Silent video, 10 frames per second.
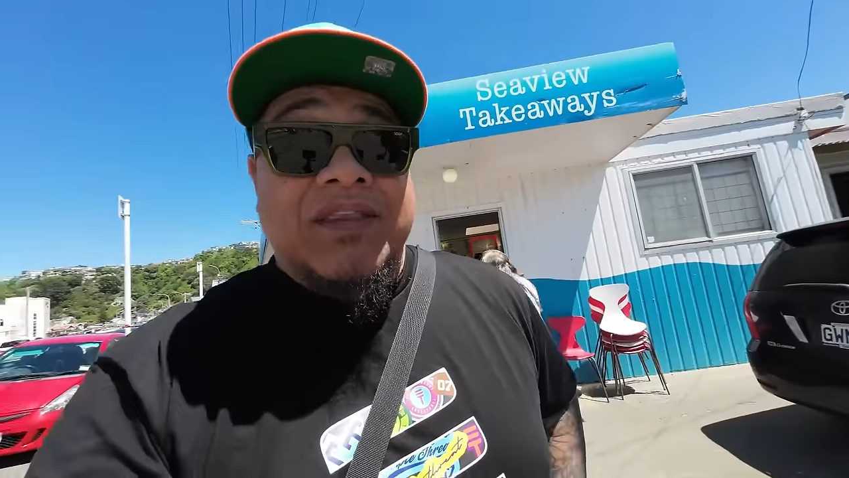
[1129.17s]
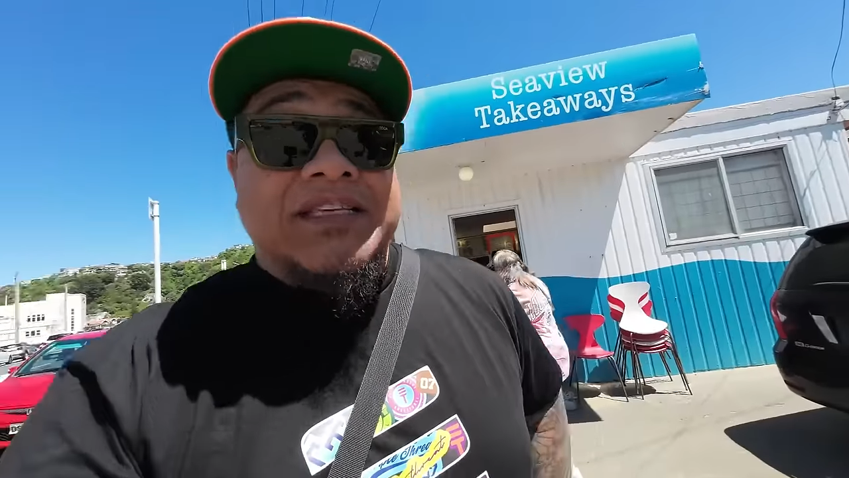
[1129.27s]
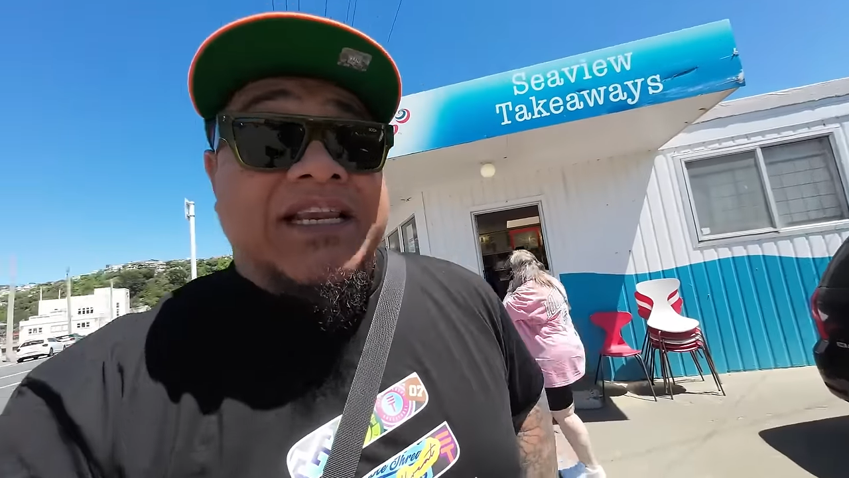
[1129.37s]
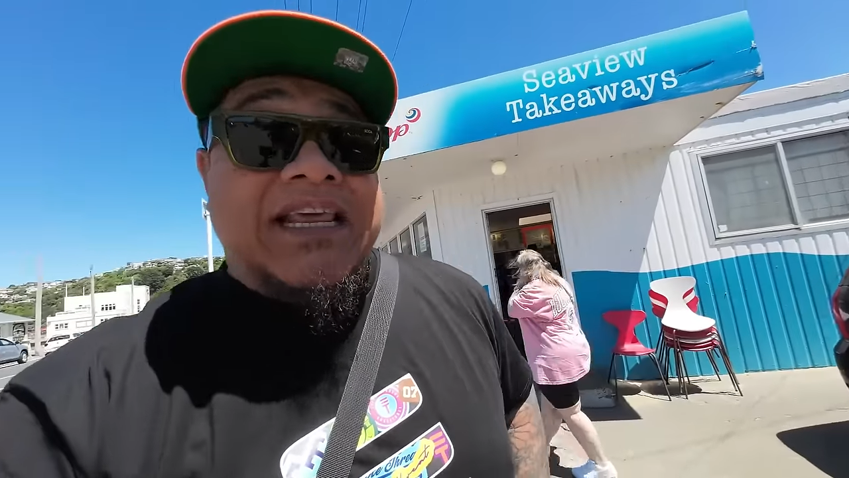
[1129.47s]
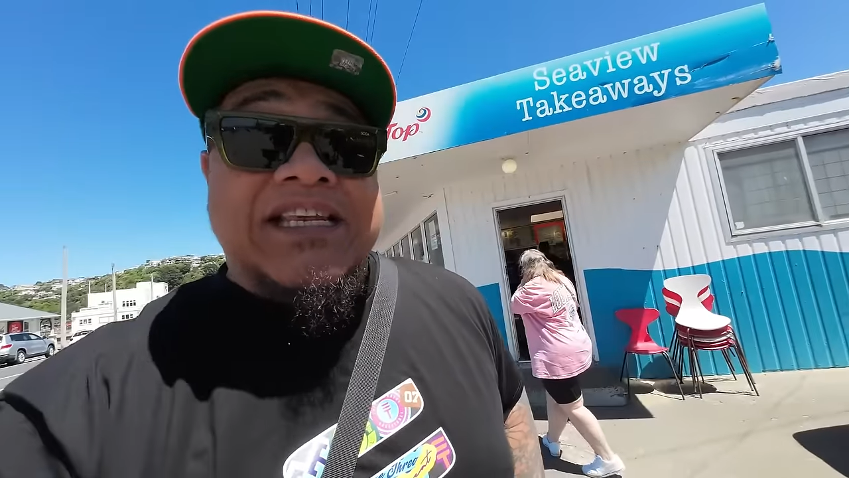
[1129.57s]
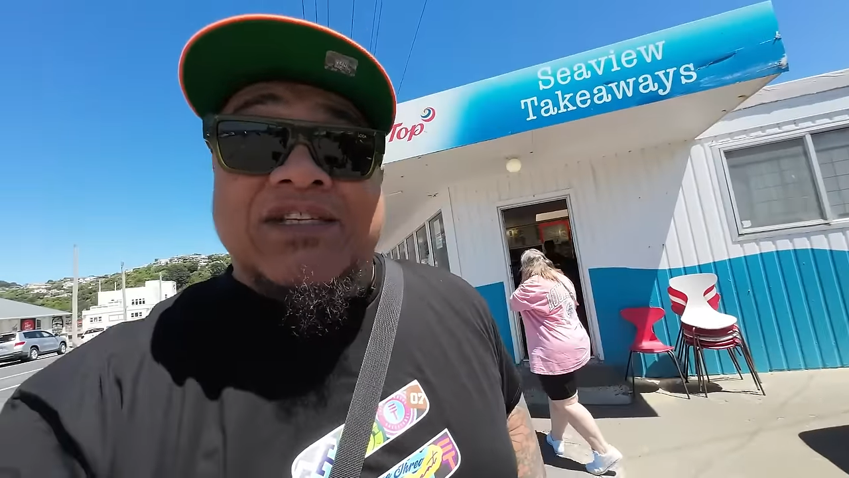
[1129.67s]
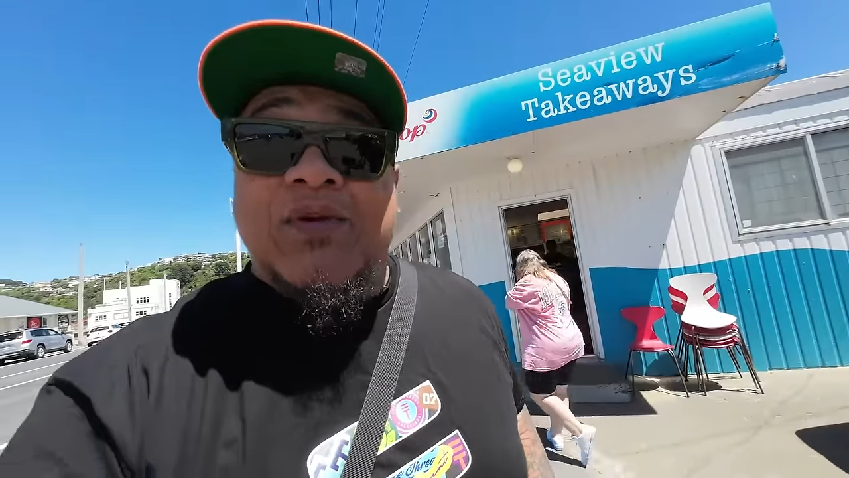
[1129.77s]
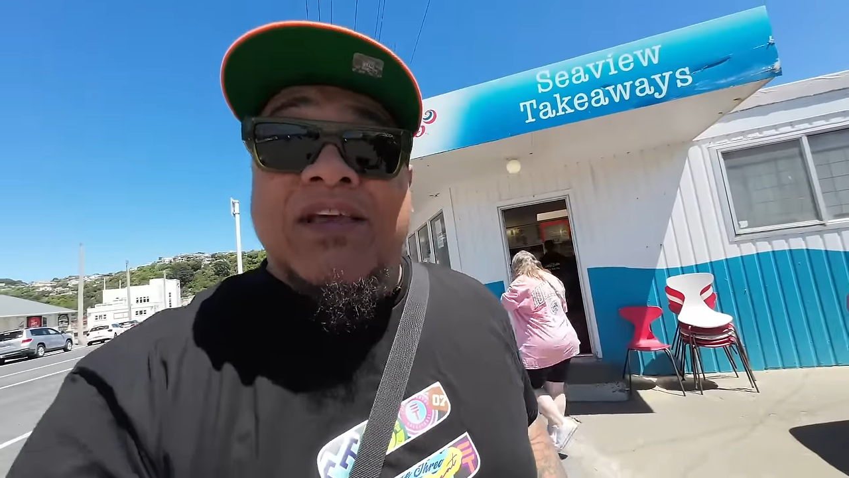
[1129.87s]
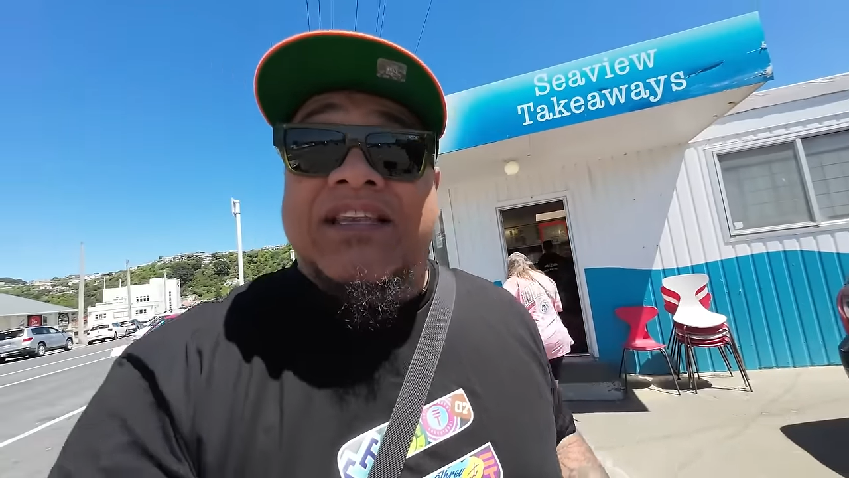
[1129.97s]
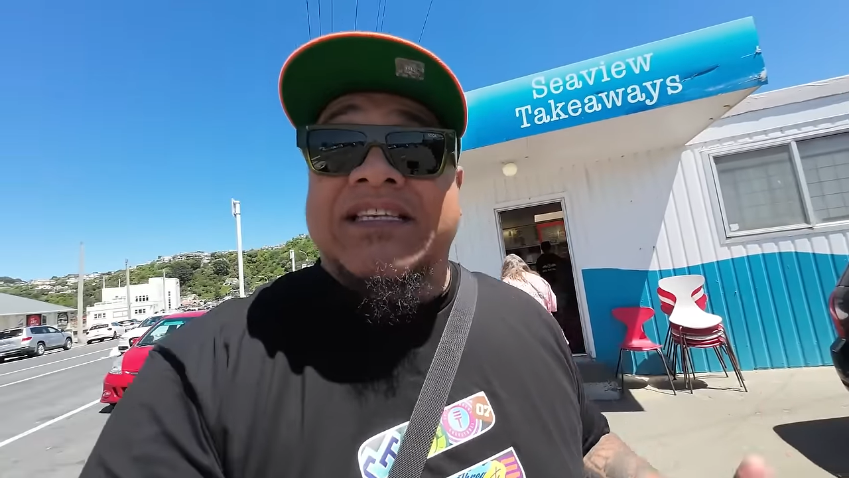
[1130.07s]
this lady
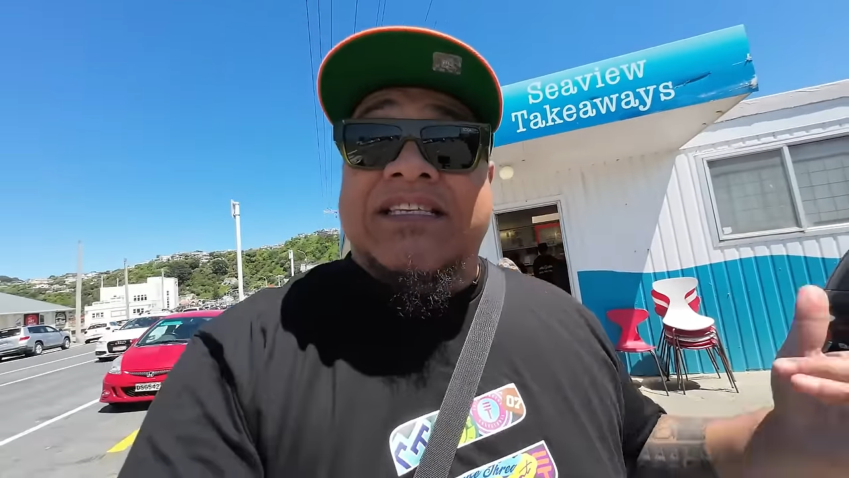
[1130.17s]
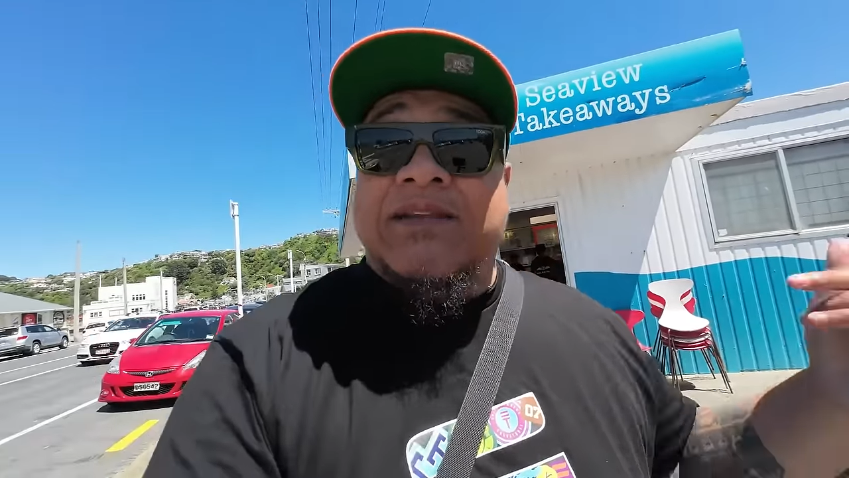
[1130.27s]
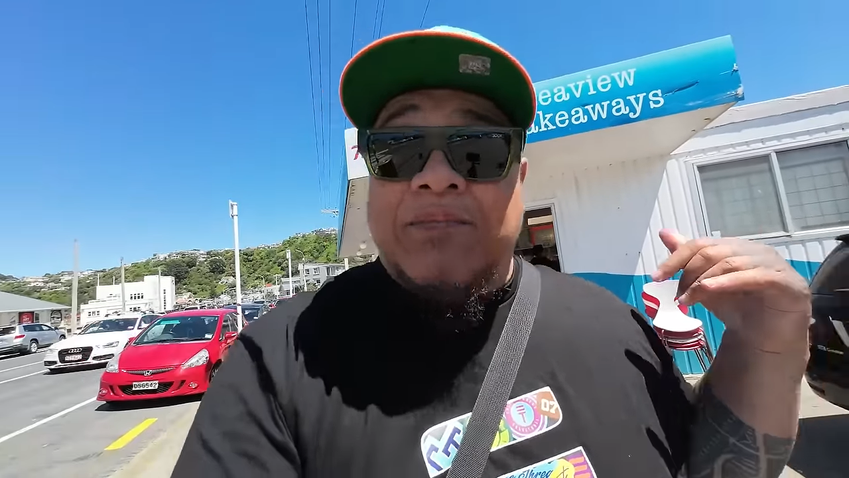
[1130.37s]
swear this is the